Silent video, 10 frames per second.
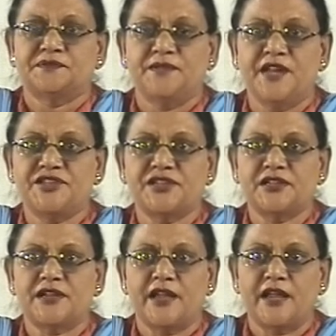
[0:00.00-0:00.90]

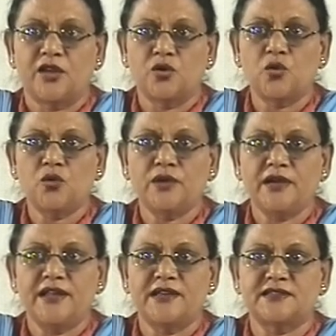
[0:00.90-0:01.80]
nature alone
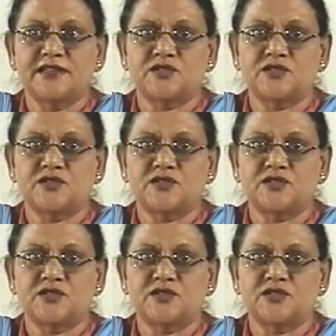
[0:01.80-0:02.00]
is the